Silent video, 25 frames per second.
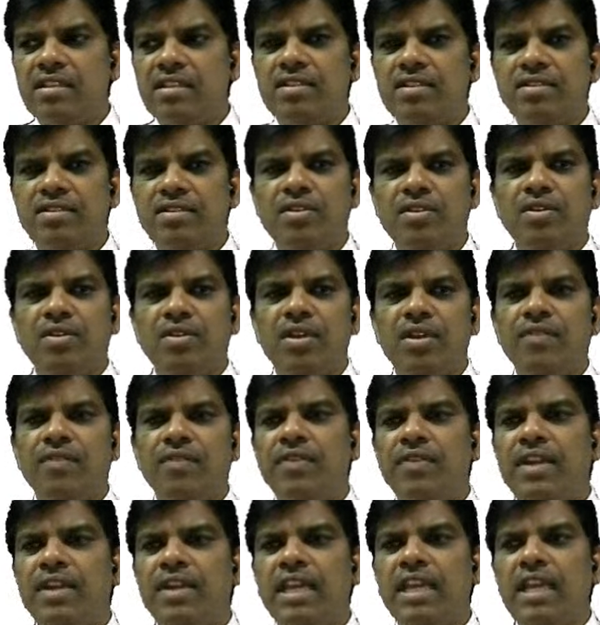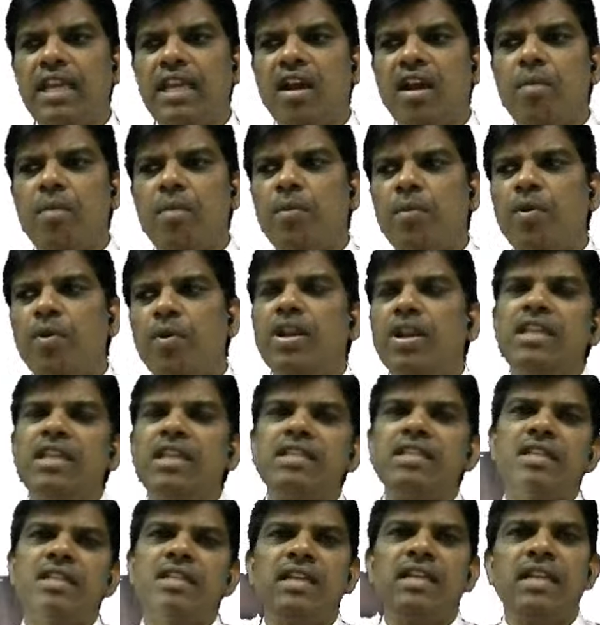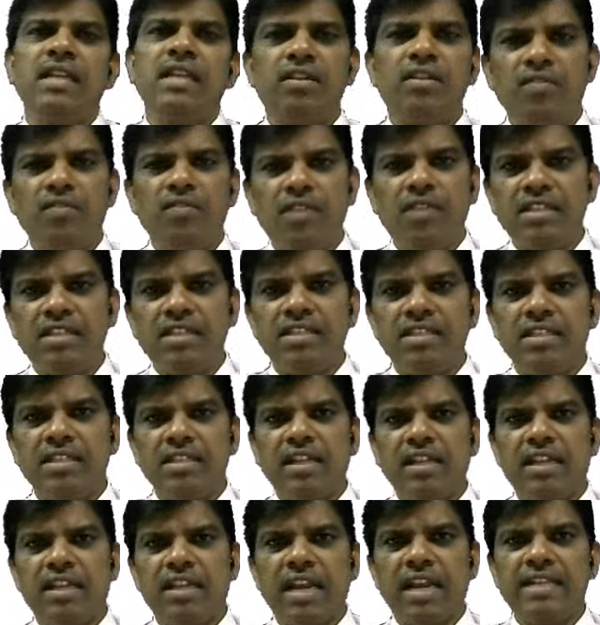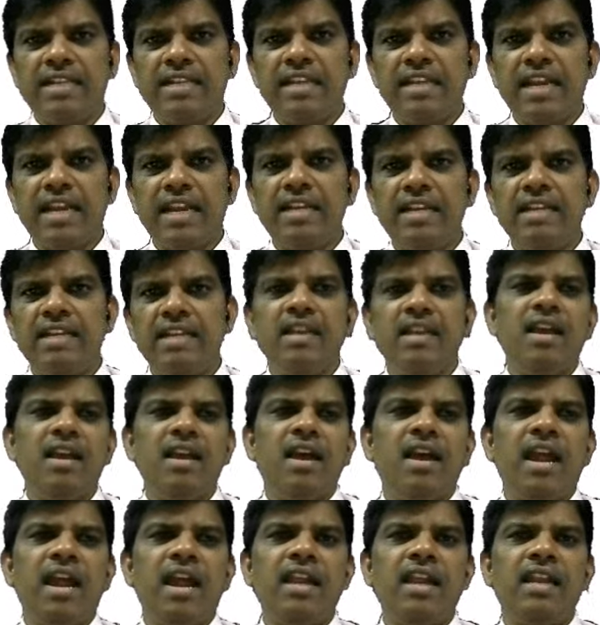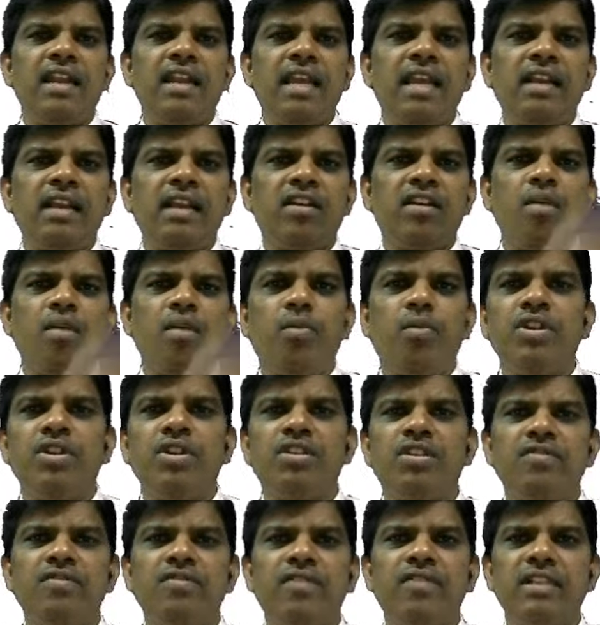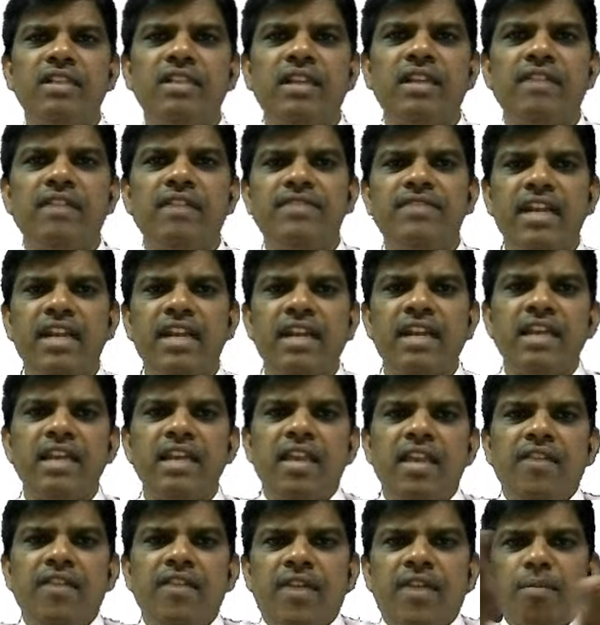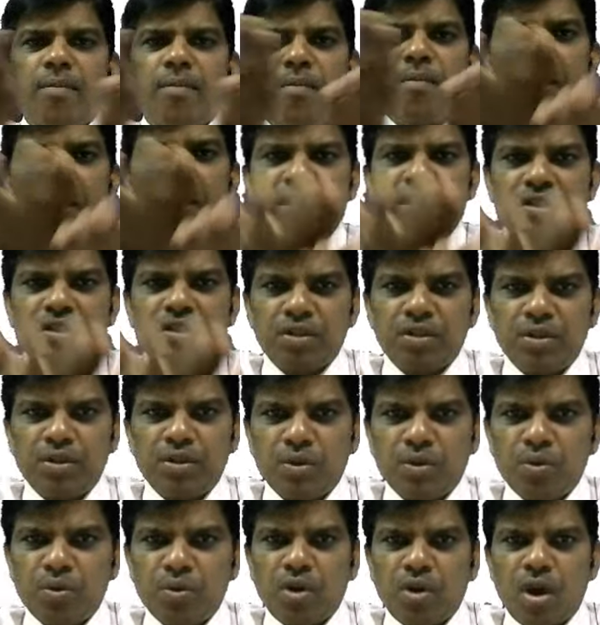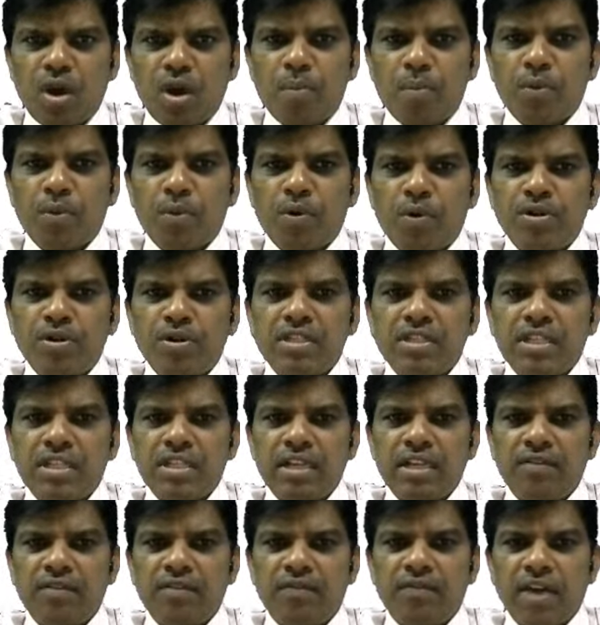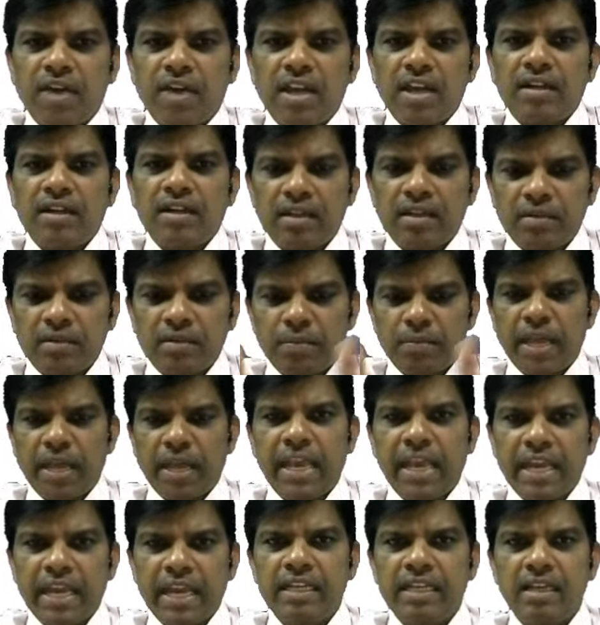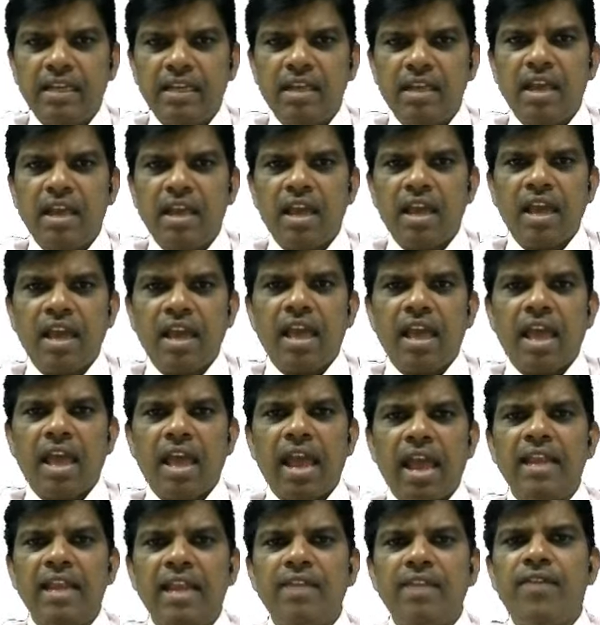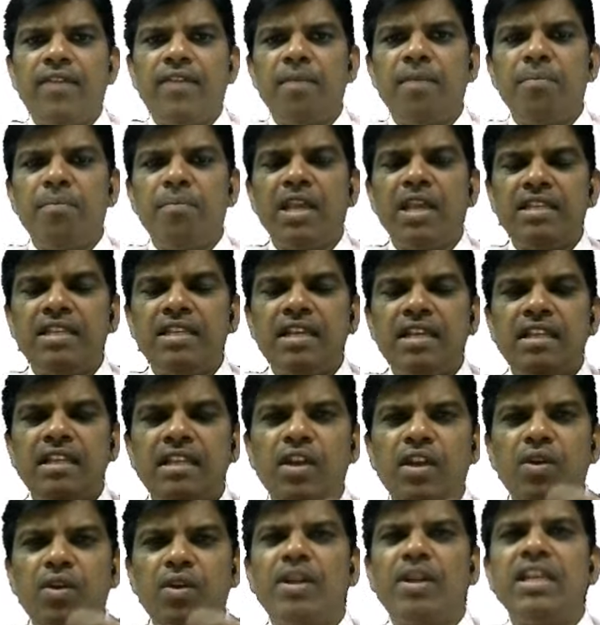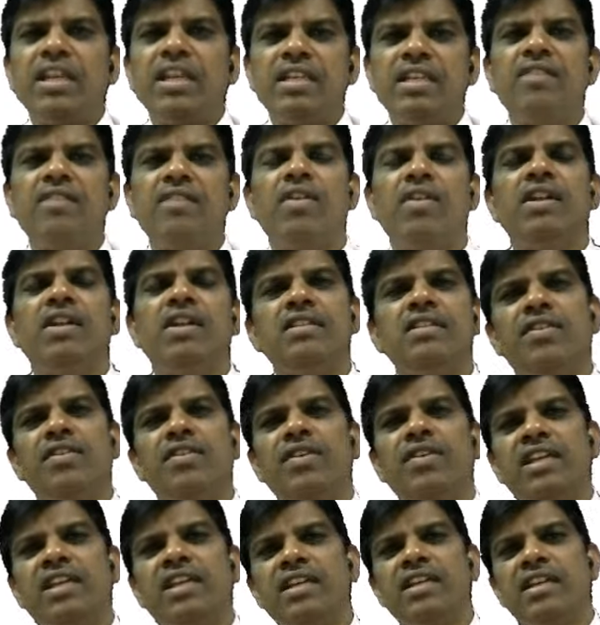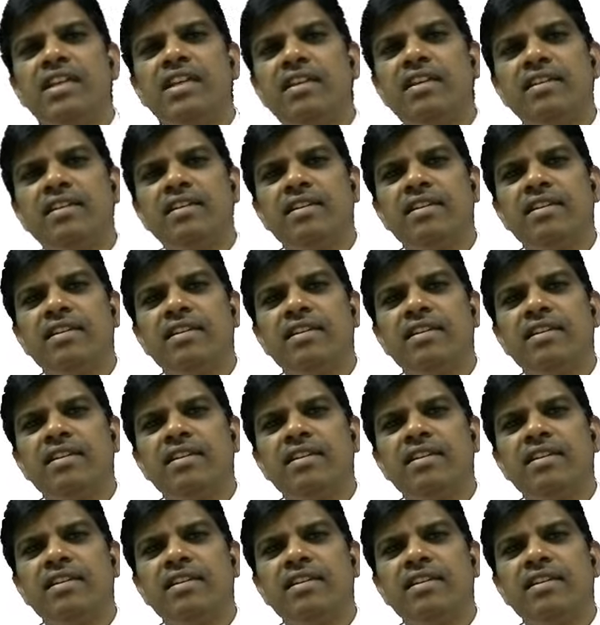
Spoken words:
So if D compound is towards right side and L compound is towards left side, if I mix two compounds in one plate and if I measure the rotation, what is the rotation?